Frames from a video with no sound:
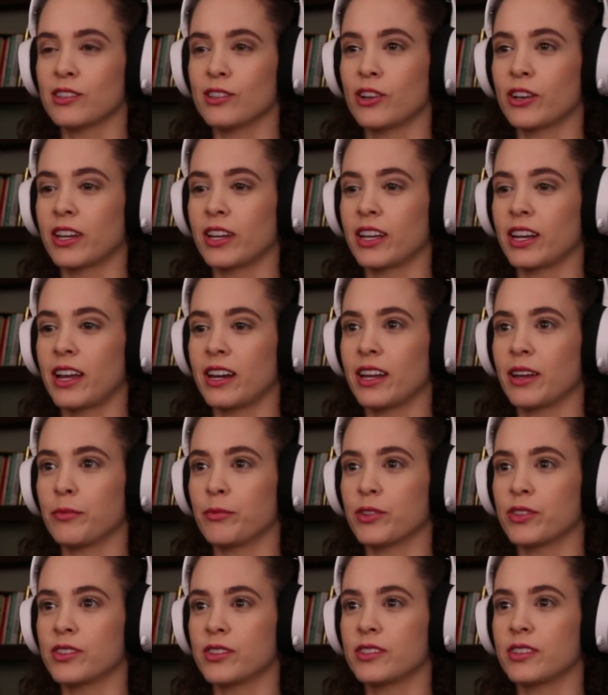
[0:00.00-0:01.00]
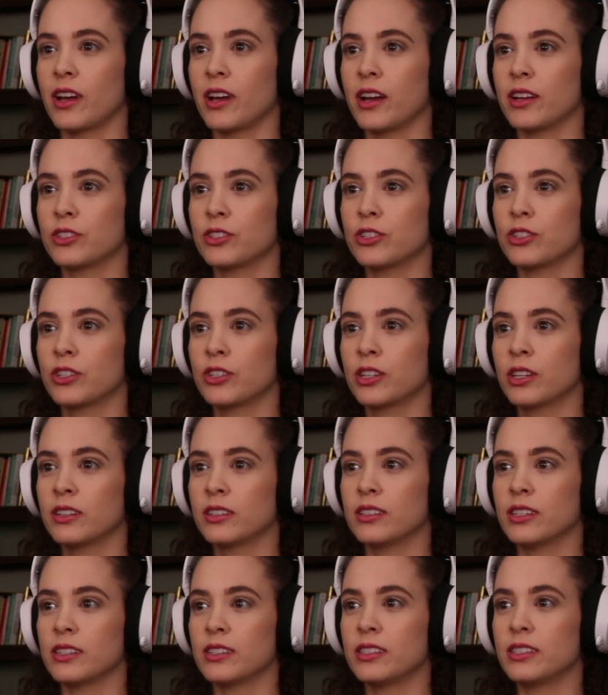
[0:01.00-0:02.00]
looking at him with such
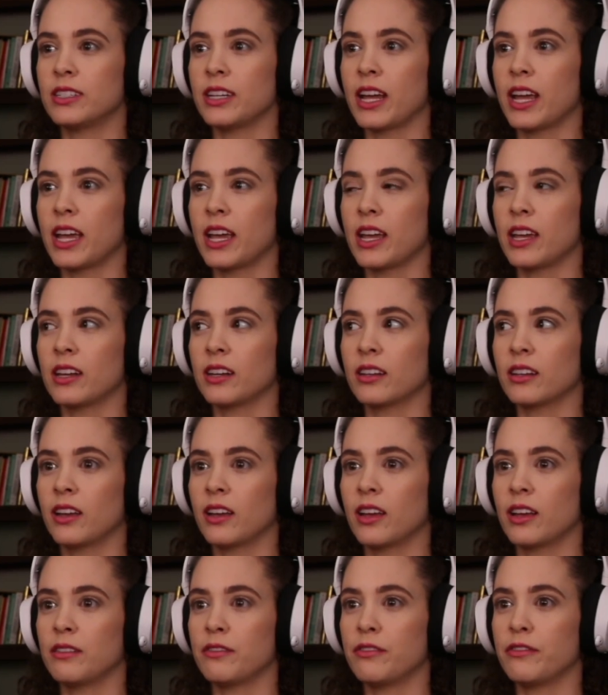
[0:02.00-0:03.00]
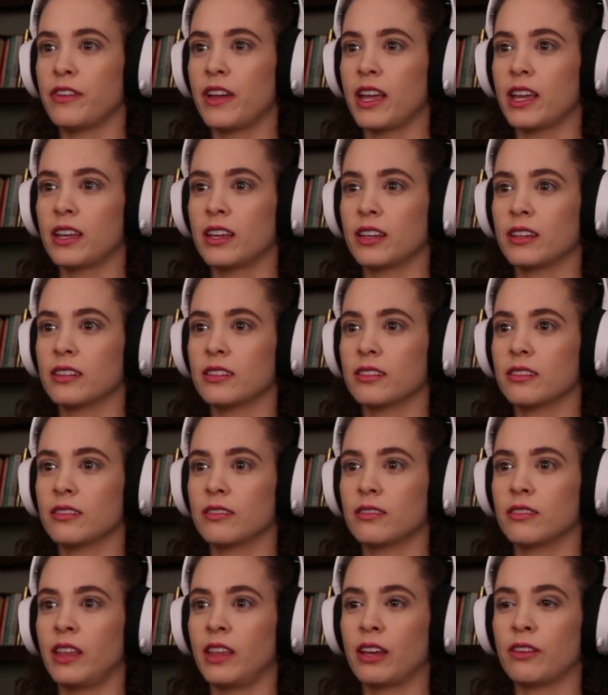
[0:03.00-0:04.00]
disdain and vacant,
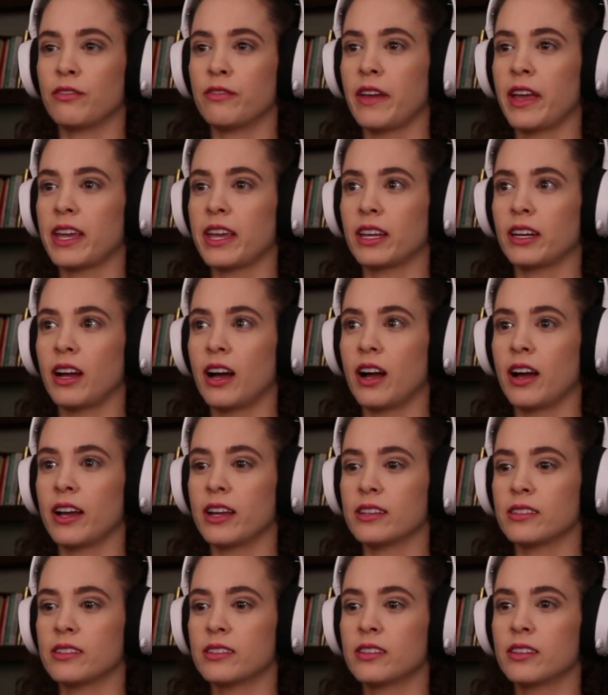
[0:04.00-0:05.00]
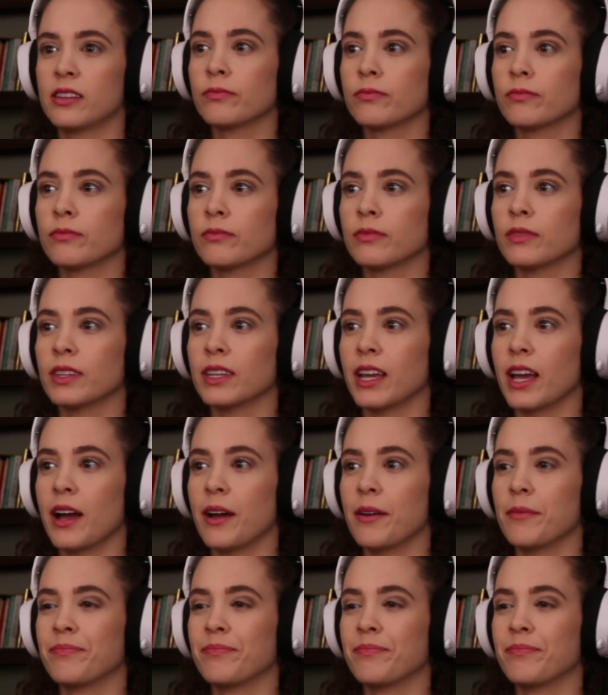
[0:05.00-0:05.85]
like vacant eyes. Yeah.